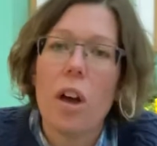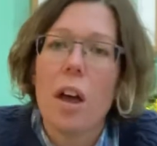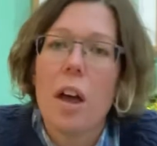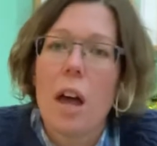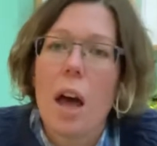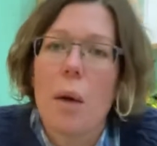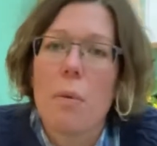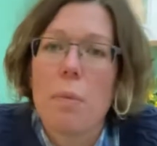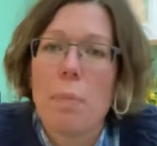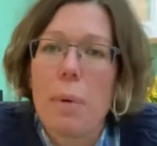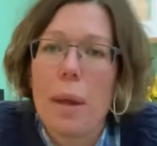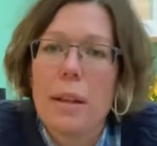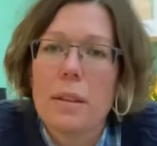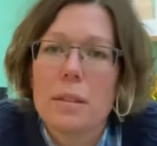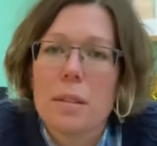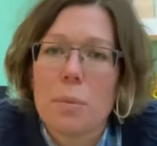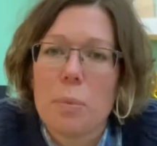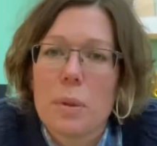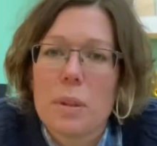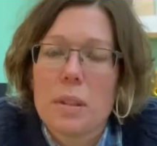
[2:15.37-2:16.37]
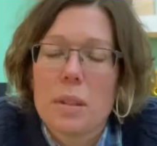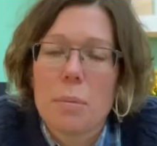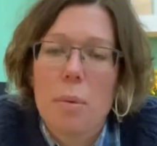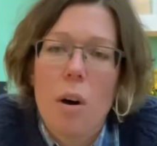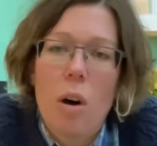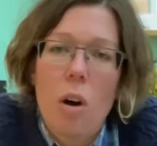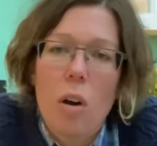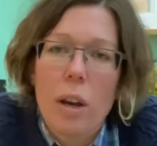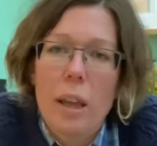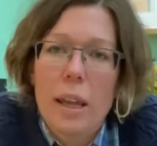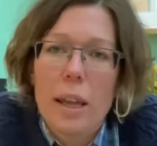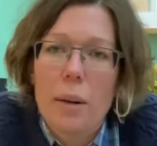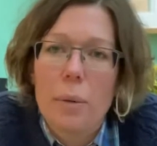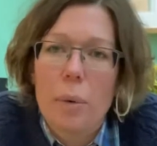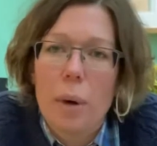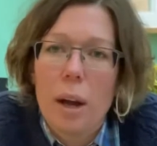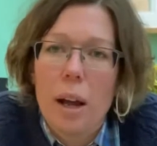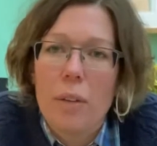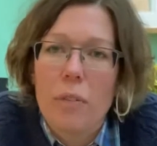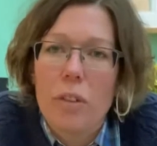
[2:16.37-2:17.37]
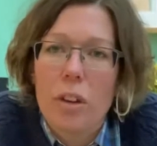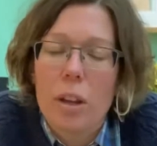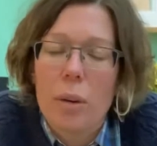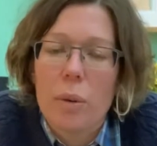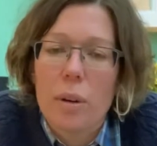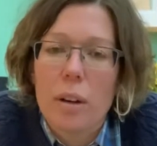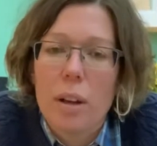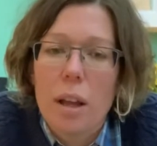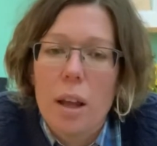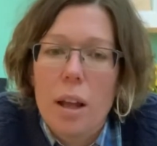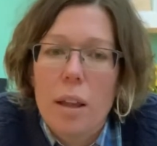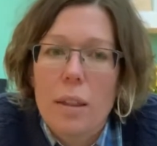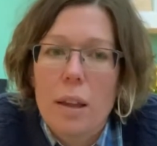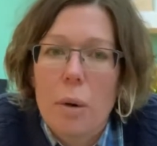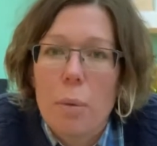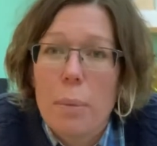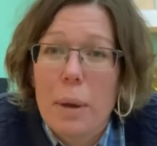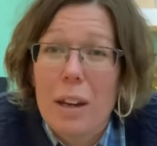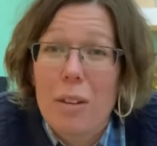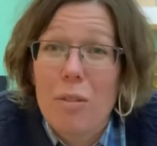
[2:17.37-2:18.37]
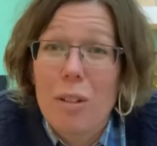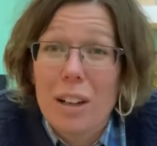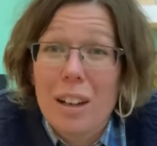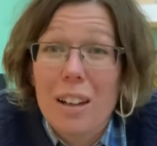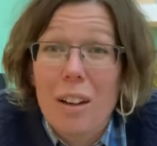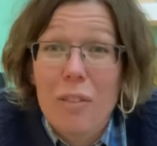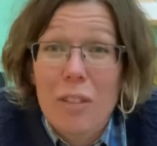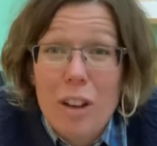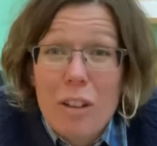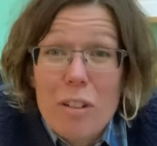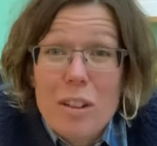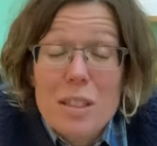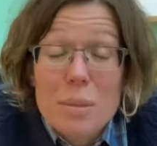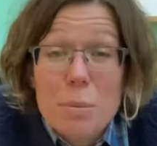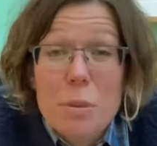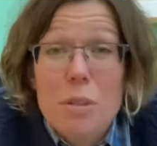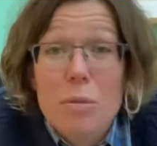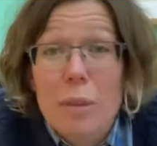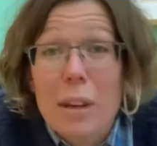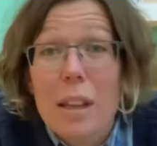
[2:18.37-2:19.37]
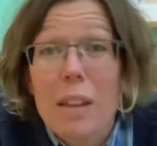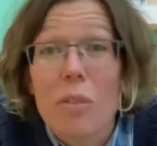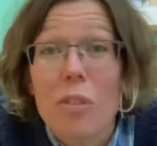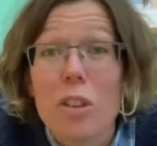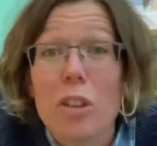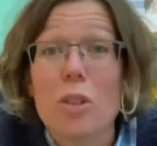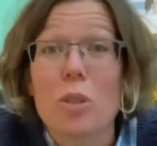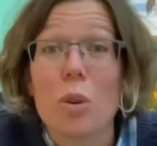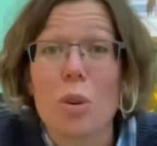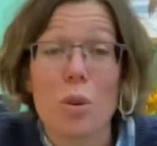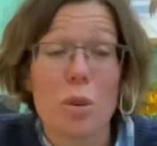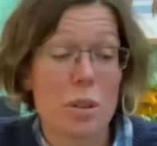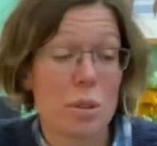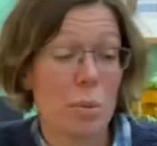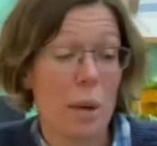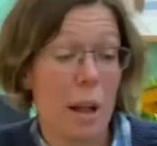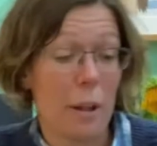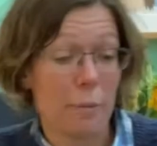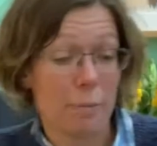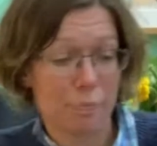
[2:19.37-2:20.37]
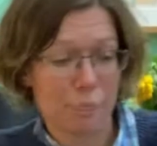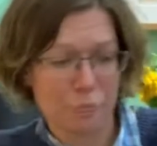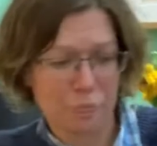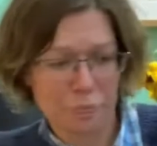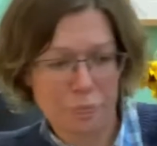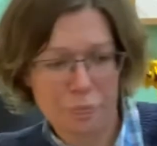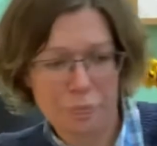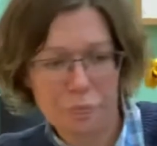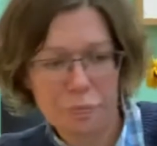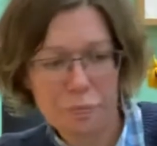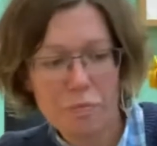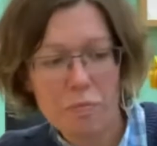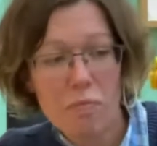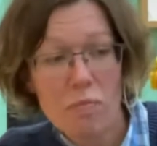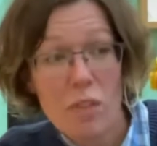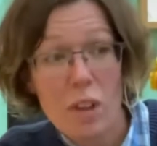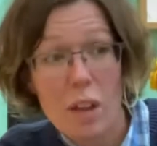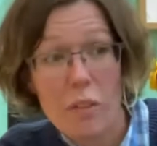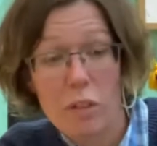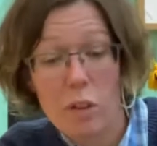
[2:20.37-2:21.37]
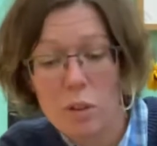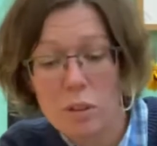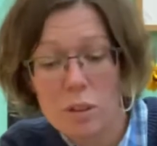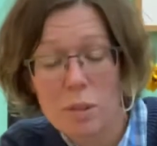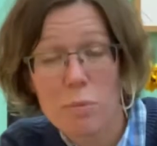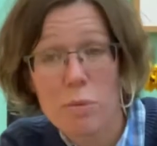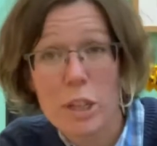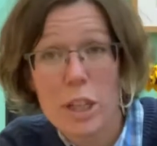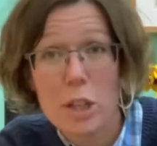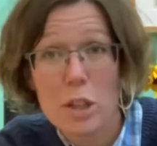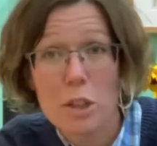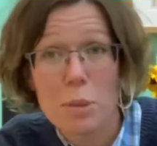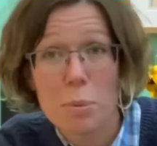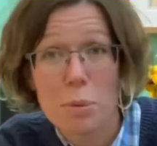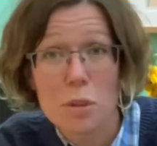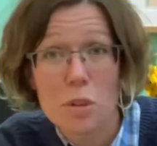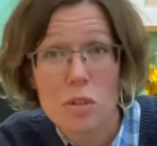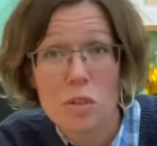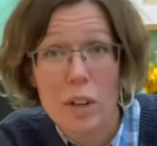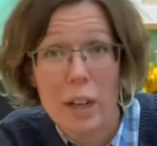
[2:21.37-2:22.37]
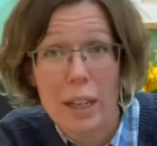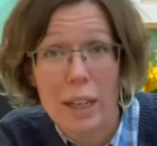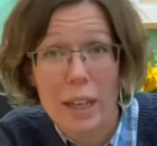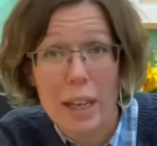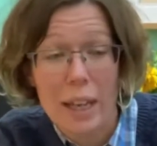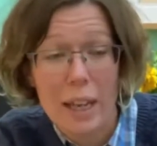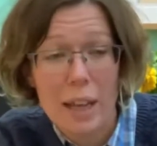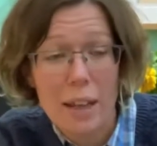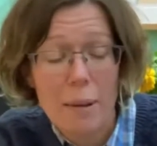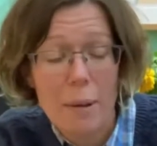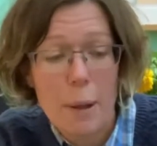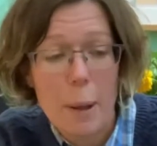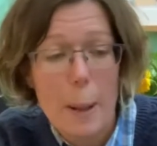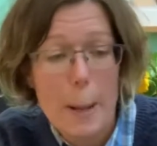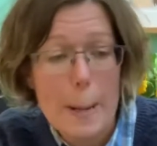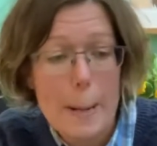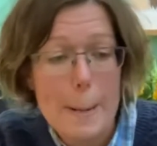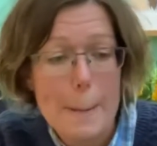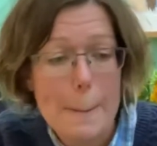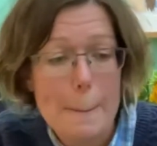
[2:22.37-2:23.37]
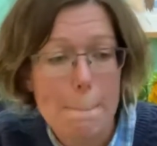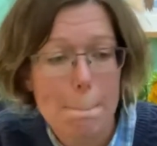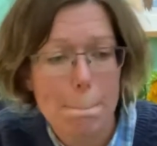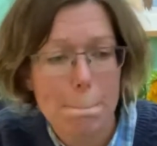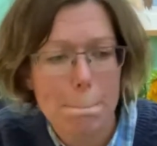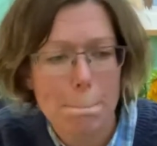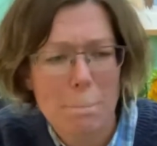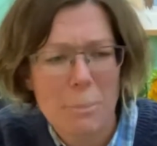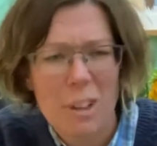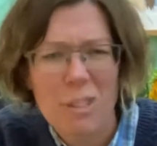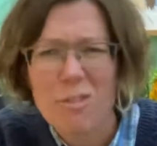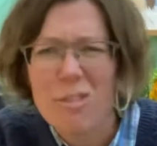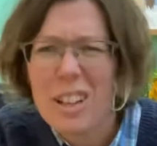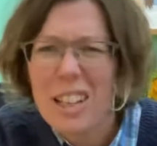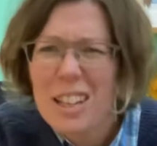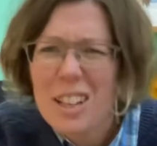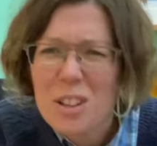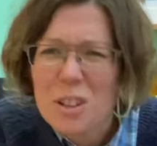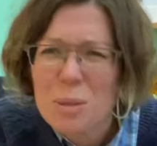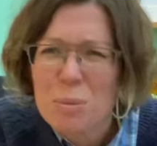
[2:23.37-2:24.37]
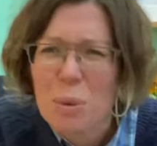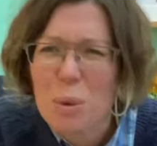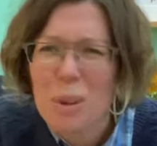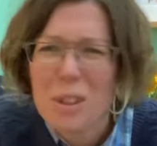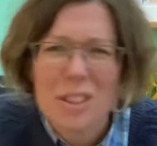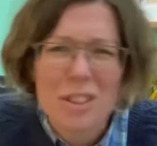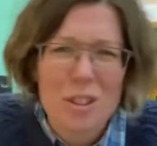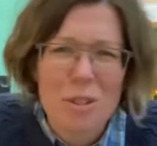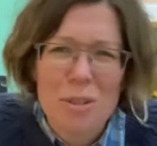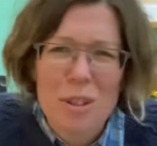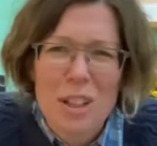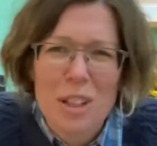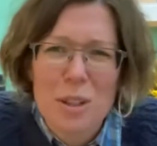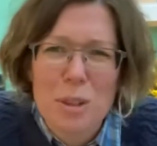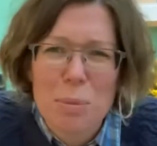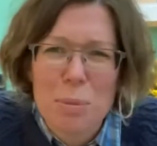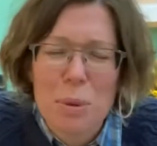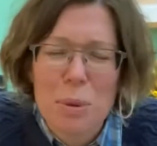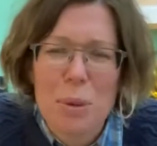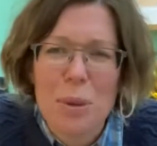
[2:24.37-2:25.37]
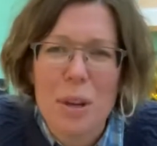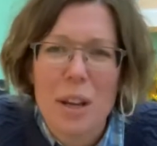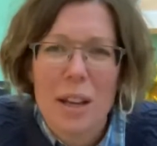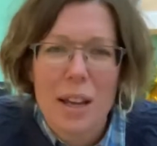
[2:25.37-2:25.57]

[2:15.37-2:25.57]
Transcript: and replace them with some holly and what have you, and that will make a really lovely Christmas wreath for the door as well. I've got some reusable string here. Reusable? It's not reusable.